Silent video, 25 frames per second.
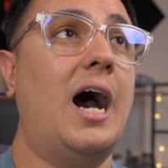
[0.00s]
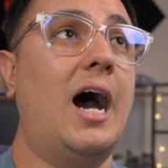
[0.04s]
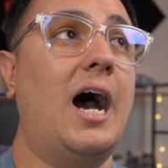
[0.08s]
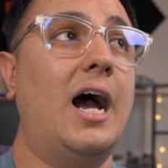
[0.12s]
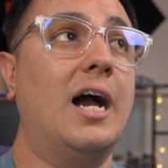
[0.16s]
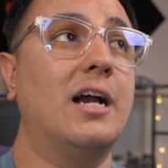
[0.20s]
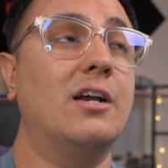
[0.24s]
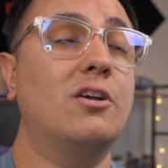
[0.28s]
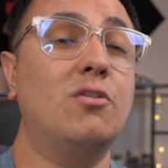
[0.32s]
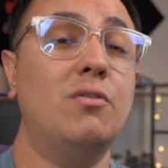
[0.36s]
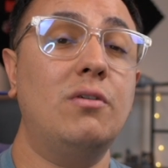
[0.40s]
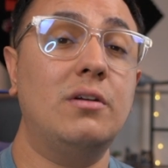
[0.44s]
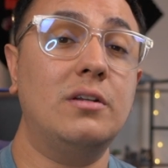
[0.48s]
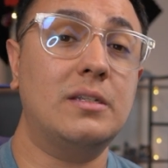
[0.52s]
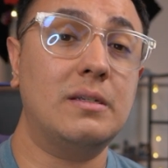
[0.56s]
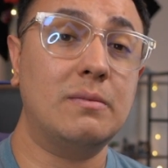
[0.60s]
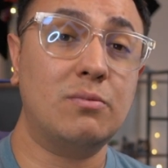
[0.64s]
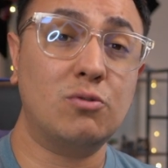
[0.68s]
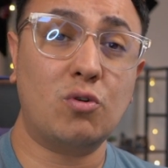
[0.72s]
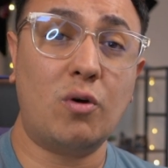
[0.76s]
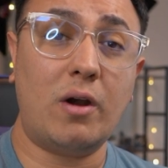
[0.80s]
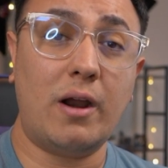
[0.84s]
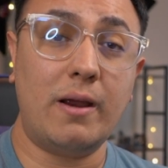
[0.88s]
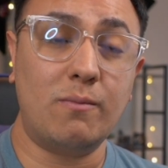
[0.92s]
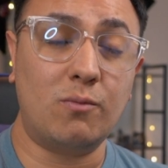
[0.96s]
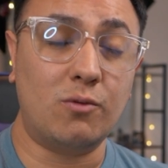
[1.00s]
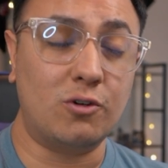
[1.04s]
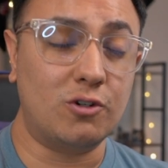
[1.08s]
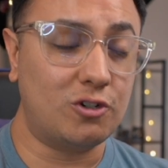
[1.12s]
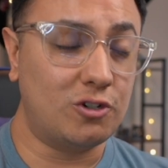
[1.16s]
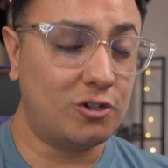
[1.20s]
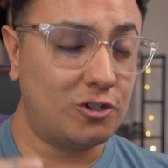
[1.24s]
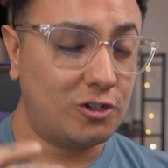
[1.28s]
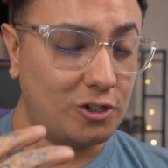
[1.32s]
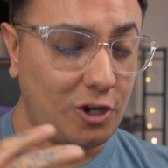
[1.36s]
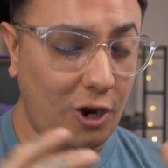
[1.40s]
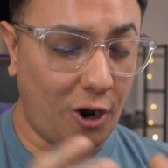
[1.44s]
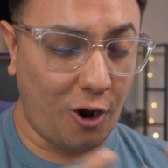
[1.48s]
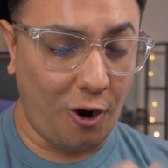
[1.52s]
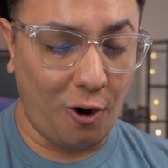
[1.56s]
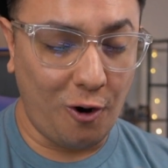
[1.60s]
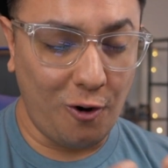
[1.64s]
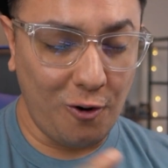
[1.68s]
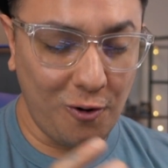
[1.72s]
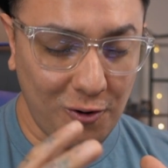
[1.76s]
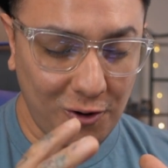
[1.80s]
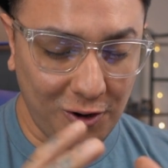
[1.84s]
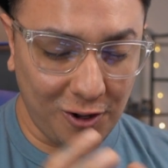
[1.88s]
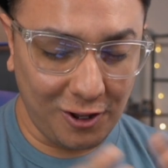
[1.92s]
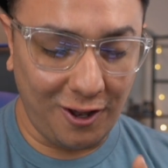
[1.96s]
Go ahead and subscribe. We're
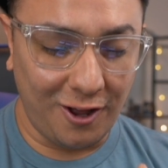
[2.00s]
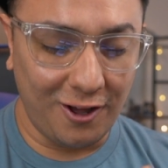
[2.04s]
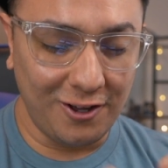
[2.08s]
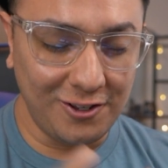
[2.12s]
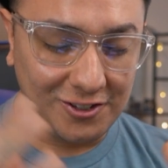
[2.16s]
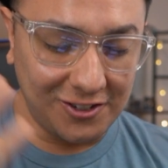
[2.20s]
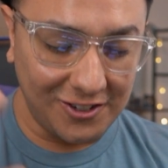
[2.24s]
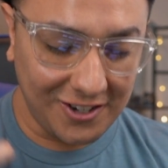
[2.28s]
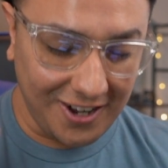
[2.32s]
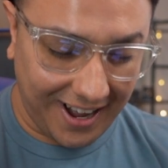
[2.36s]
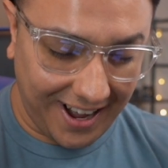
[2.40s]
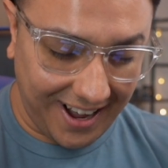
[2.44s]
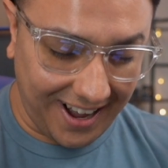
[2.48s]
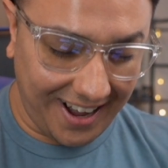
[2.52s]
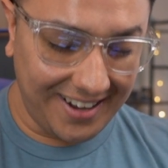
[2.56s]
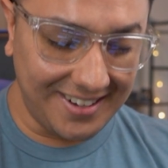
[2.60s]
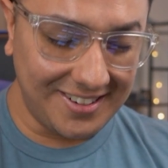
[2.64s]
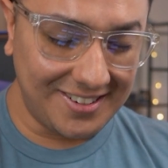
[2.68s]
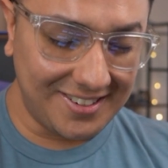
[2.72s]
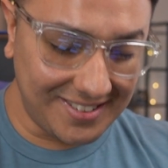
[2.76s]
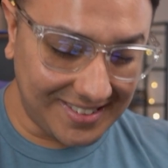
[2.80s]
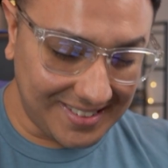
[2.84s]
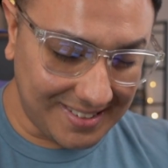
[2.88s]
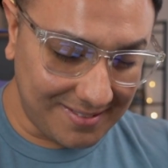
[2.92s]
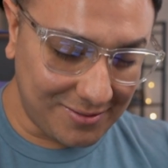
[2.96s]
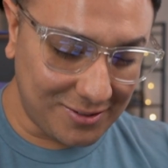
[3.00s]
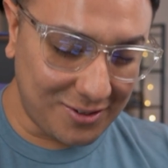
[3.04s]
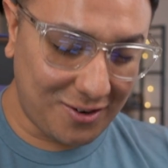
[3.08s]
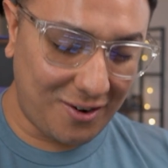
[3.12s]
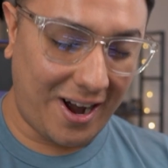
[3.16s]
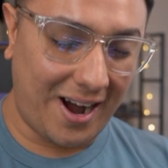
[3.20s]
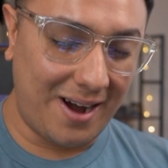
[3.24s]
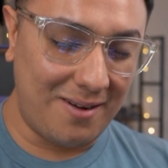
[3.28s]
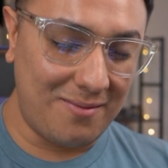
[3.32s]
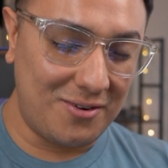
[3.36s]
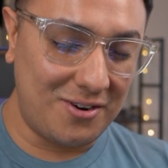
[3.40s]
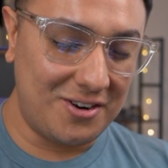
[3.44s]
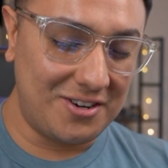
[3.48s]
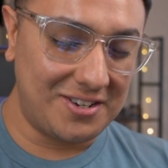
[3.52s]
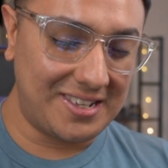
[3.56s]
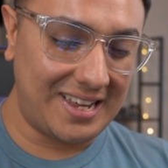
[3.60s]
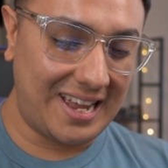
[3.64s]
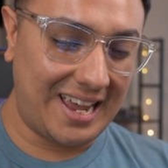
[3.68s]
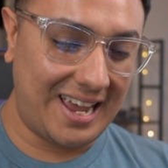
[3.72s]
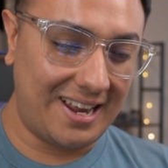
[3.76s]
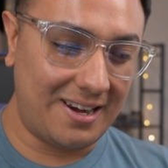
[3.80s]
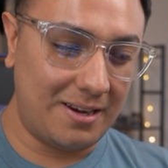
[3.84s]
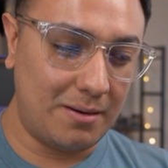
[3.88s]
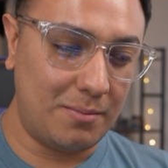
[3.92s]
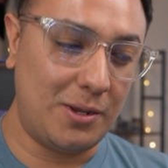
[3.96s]
so close to 100 subscribers,
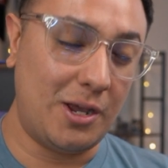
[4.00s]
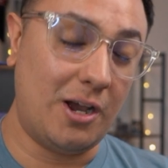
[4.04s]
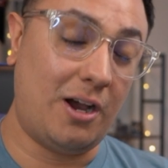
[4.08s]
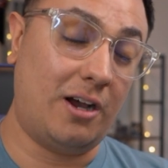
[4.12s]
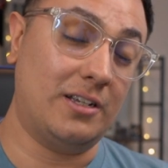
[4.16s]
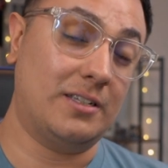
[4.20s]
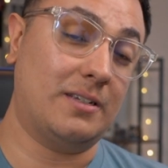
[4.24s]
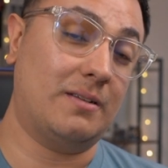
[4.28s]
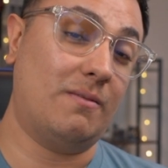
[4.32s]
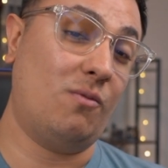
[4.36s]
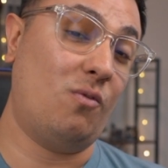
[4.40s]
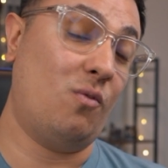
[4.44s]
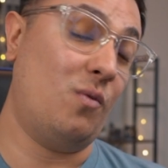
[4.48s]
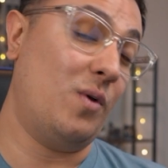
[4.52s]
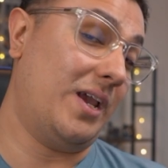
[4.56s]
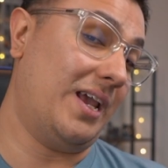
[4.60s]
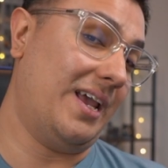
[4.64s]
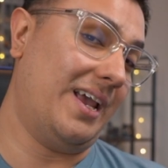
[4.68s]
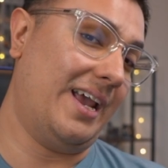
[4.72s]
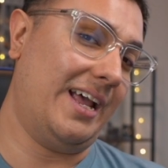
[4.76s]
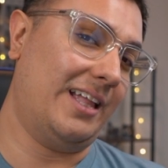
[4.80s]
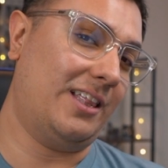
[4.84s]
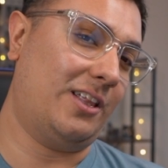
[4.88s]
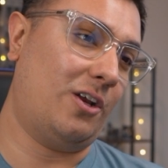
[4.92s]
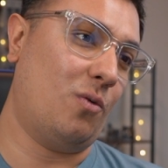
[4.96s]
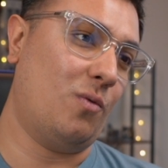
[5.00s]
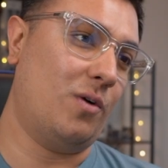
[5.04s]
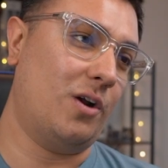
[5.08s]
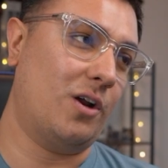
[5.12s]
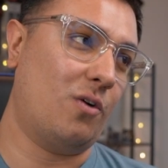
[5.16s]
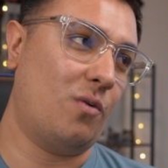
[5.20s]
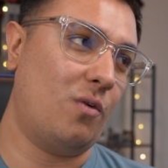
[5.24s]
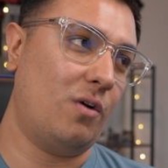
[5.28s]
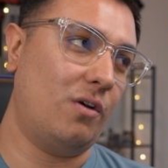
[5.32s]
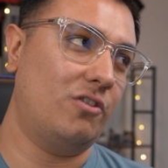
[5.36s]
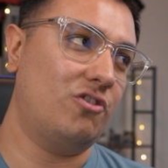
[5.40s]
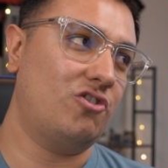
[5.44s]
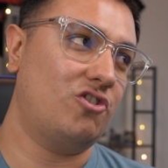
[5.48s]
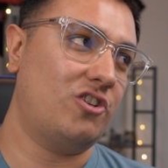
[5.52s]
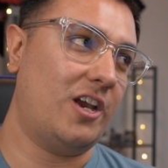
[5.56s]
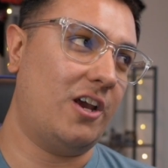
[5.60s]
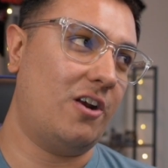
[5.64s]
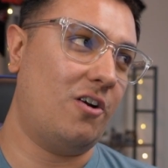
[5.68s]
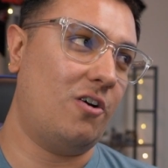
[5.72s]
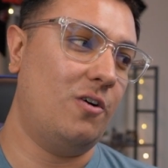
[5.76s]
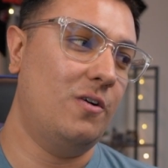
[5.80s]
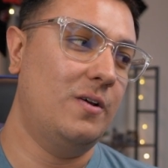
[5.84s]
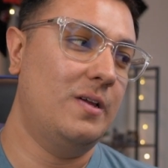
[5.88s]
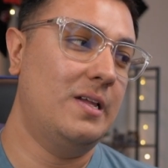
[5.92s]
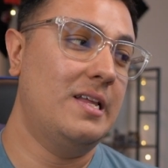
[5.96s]
and it'd be awesome if we can get there. I want to grow this
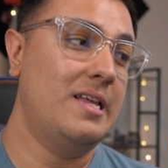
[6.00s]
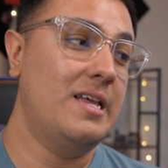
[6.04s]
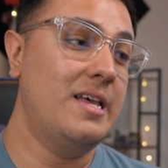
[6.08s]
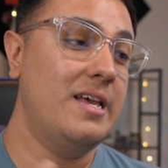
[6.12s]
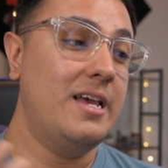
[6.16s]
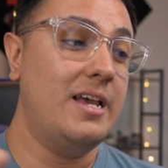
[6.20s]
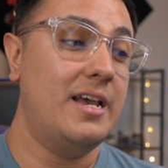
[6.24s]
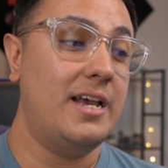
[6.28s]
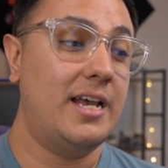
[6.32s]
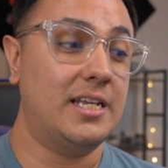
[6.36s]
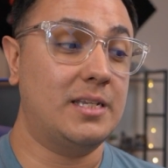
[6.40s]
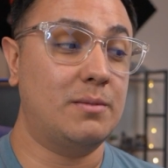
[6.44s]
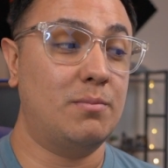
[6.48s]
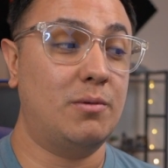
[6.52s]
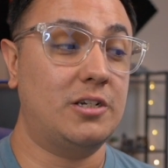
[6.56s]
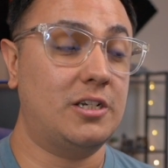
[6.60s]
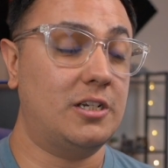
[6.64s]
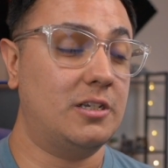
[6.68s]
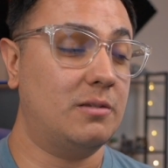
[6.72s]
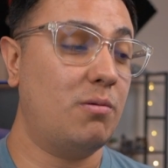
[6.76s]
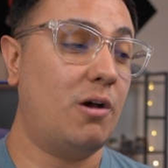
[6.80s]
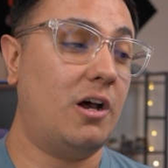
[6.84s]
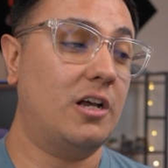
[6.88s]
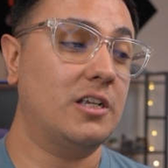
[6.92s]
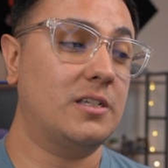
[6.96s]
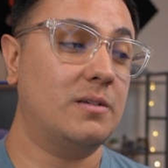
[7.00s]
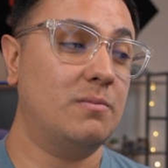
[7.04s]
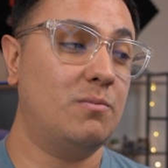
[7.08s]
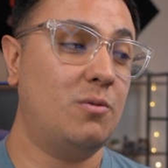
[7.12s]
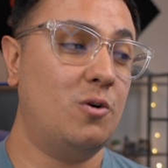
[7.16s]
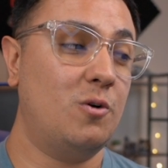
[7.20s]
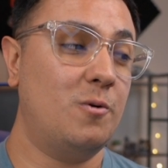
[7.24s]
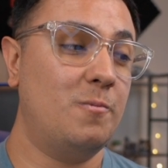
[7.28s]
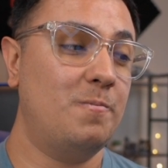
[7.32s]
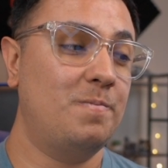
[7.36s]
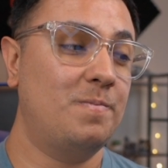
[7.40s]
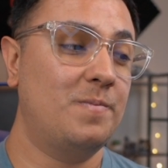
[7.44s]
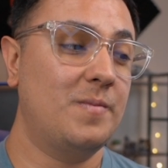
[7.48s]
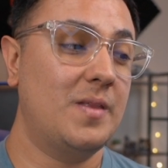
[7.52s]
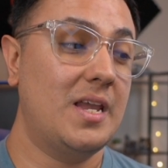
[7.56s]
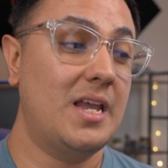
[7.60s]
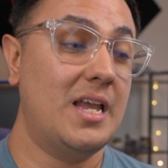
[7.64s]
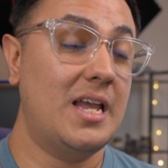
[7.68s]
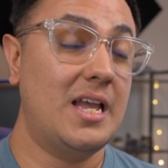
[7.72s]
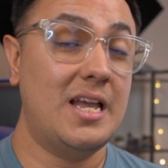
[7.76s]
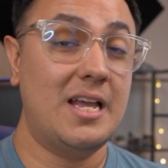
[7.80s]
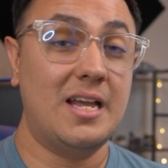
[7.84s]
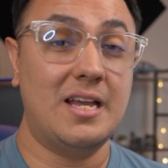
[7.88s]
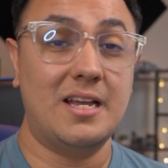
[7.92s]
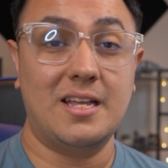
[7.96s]
channel as much as possible.
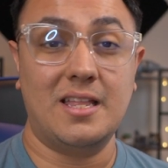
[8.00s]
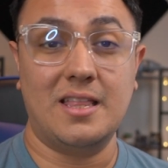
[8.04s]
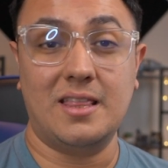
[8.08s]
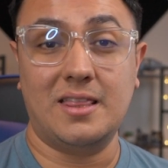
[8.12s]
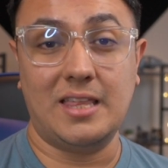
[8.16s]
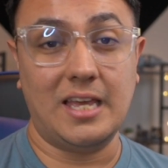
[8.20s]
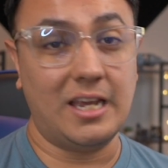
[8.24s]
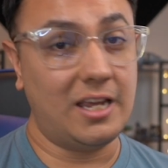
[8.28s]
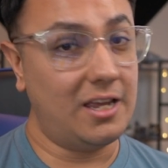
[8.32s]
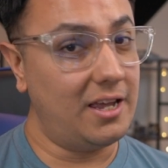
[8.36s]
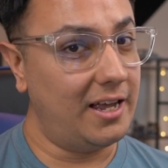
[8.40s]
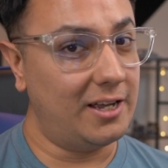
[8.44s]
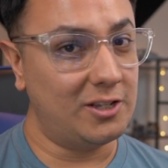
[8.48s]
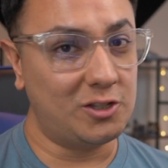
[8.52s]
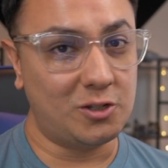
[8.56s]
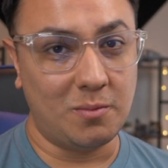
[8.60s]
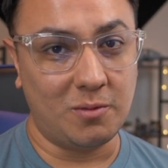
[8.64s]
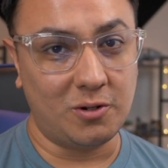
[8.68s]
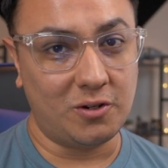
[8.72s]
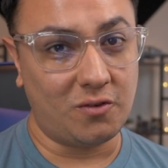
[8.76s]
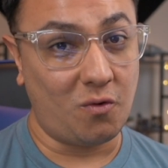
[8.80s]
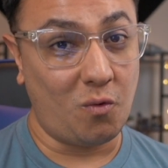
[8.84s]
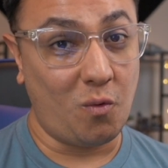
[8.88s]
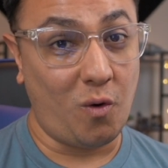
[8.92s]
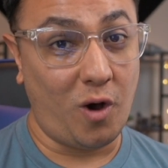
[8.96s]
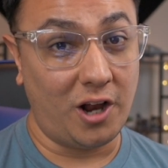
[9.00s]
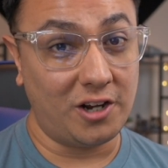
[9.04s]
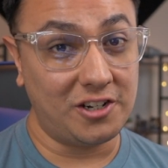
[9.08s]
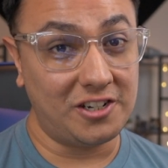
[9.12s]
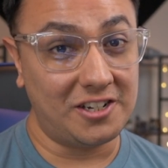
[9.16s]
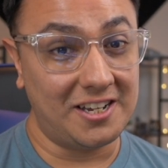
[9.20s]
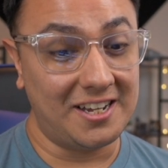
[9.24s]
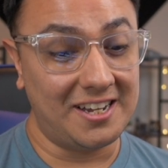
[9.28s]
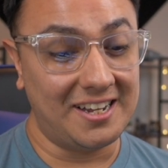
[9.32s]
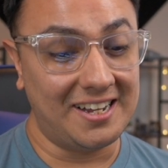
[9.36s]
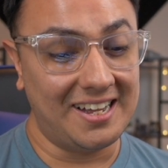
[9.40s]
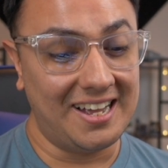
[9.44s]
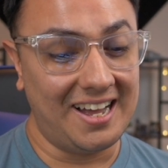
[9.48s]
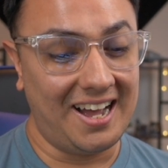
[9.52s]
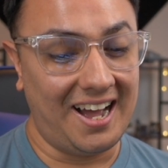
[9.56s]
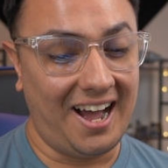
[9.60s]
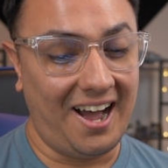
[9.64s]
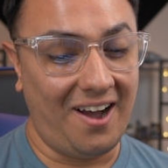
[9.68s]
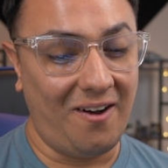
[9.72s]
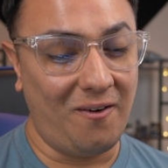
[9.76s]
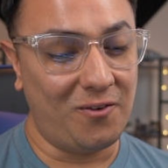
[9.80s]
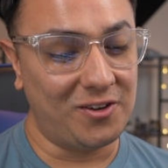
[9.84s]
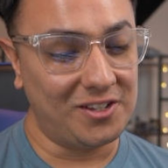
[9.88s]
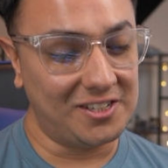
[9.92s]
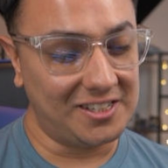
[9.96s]
Thank you guys so much for watching.
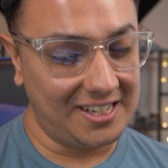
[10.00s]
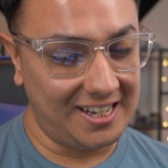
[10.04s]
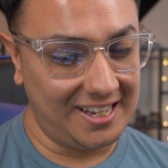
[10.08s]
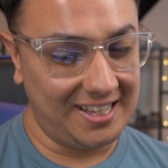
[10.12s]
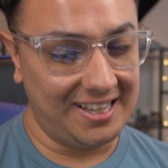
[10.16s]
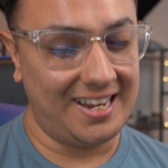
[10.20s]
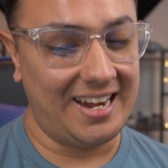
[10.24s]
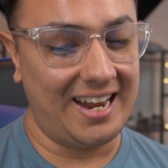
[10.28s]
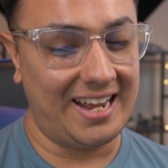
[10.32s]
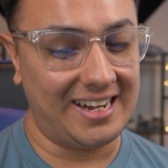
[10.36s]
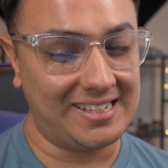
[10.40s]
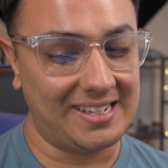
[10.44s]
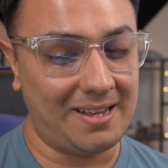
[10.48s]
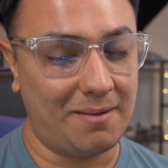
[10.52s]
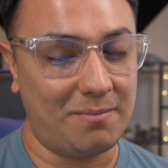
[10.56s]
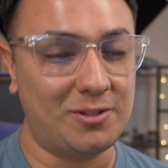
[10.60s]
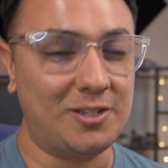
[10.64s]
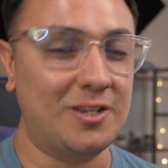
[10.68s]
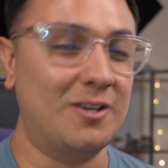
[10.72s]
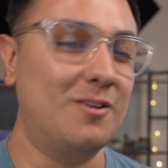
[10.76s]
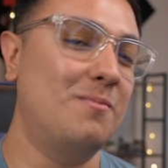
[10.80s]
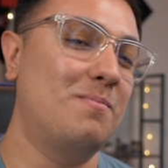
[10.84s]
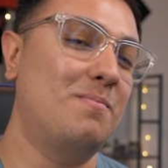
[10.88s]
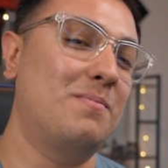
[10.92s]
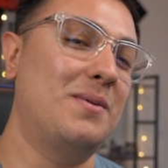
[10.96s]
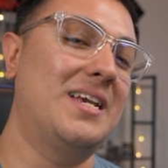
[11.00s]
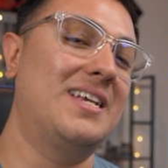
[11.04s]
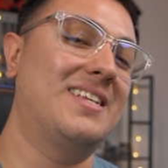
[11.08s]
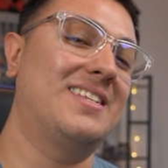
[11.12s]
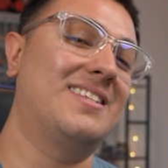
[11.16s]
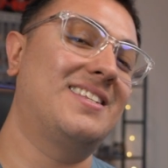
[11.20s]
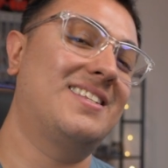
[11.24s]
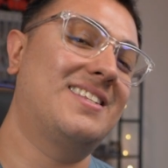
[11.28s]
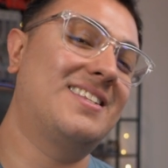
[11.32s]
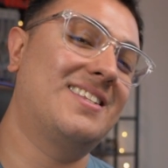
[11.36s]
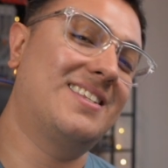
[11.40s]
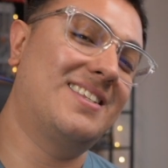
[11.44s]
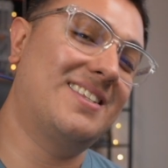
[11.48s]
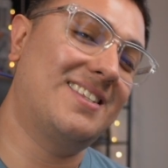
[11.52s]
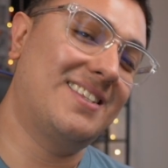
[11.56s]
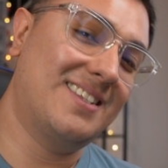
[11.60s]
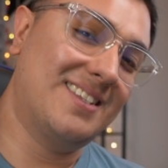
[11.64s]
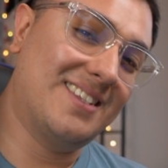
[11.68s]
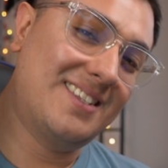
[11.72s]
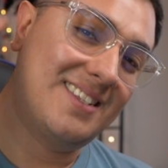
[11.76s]
We'll see you in the next episode. Peace.